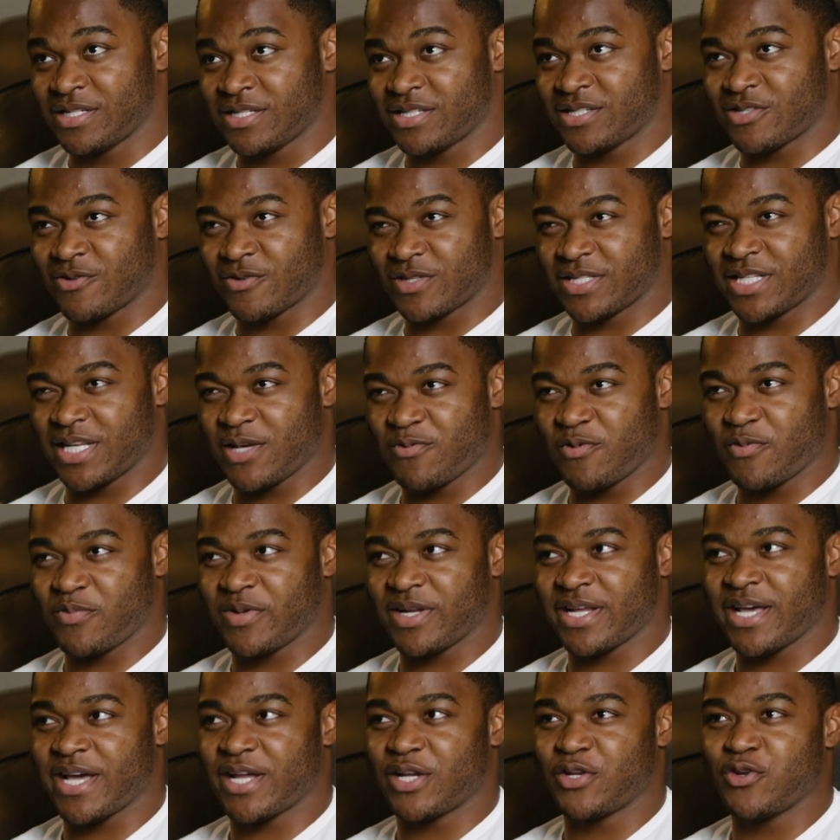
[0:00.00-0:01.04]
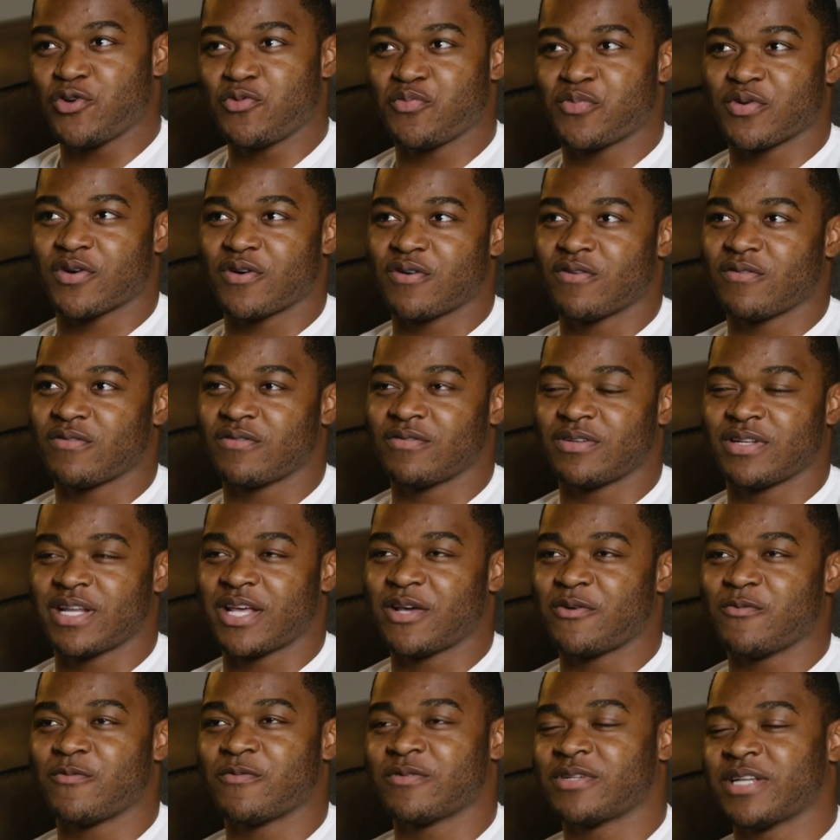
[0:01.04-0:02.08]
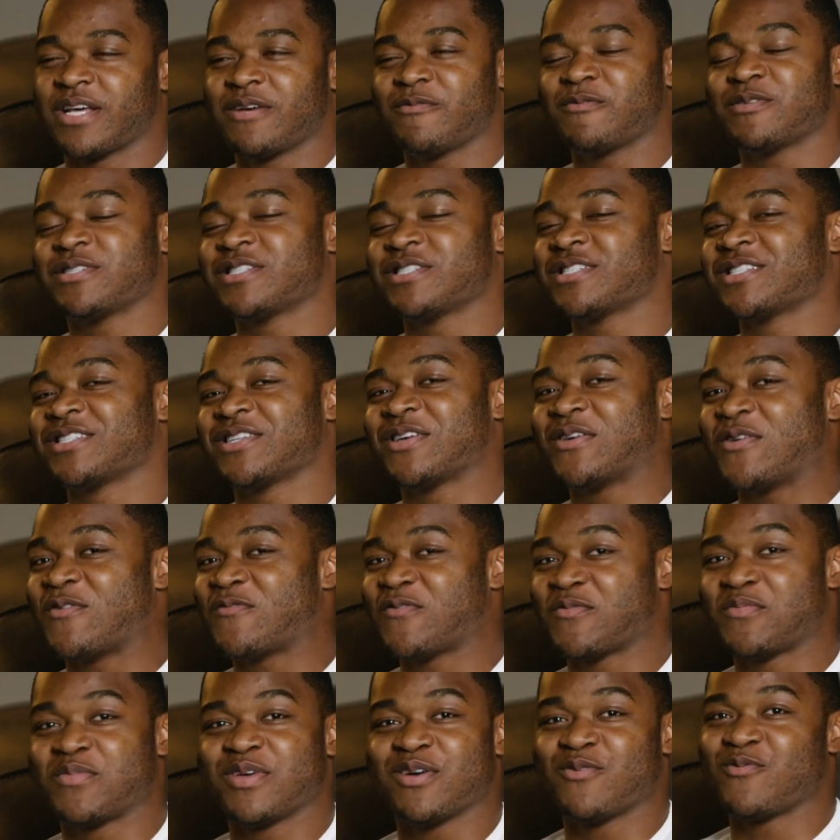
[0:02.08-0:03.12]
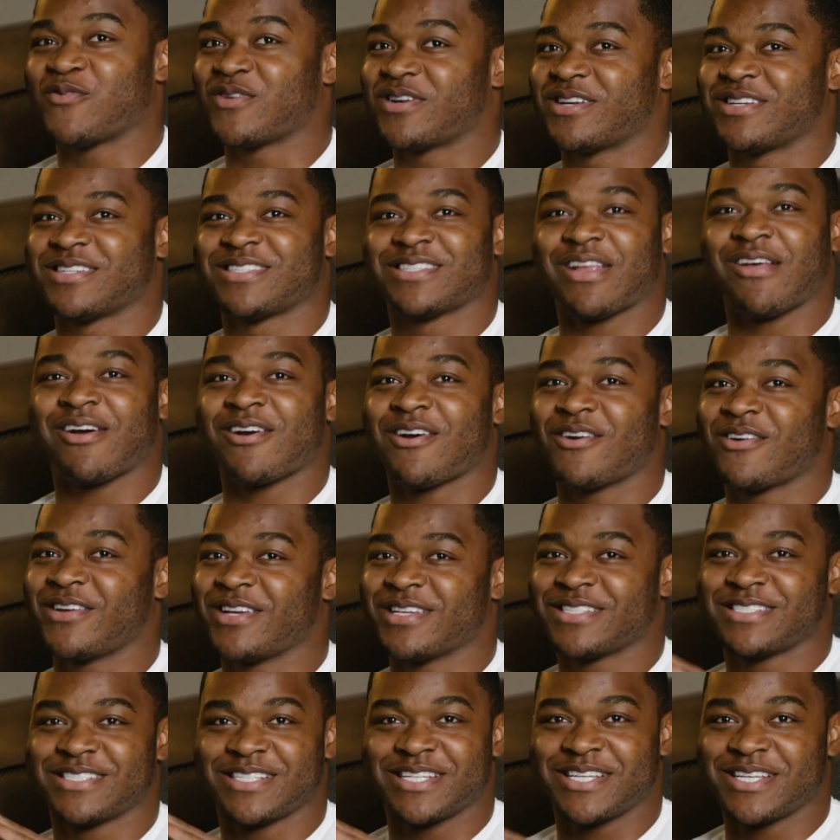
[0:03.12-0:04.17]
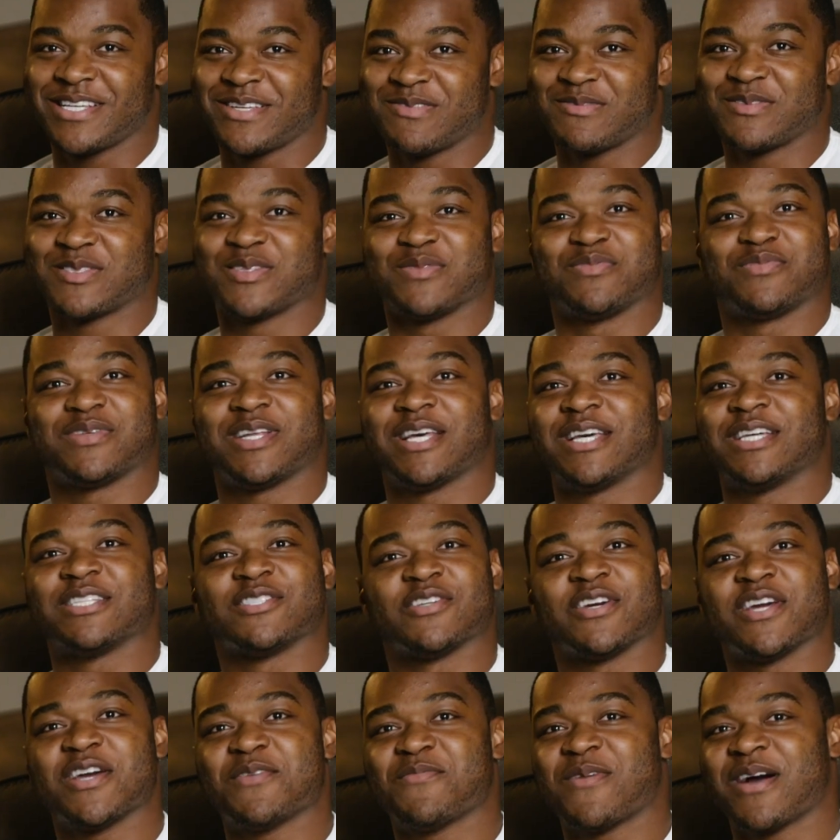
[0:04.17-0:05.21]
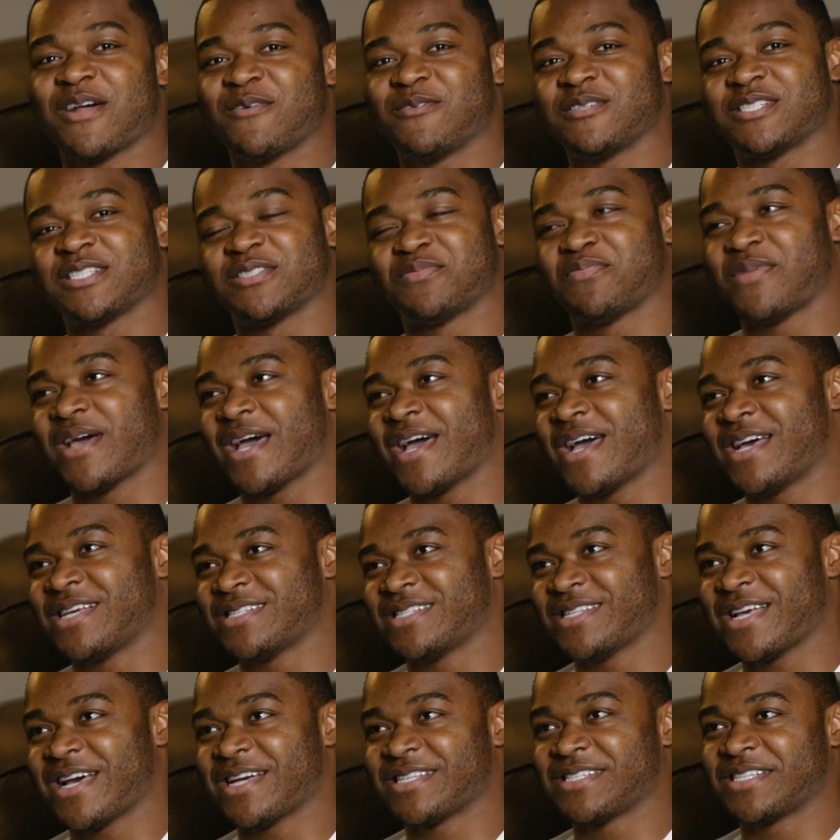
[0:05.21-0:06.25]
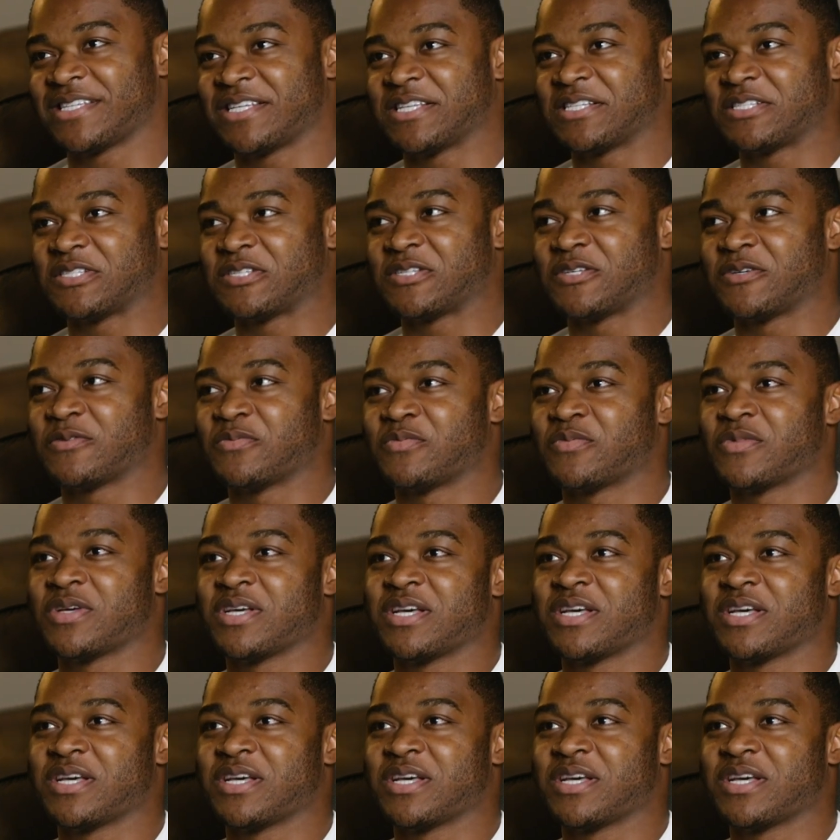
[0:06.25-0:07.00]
So the team we playing, New Birth, they were just known for being one of the sorriest teams to play. So everybody would just pass stats against them.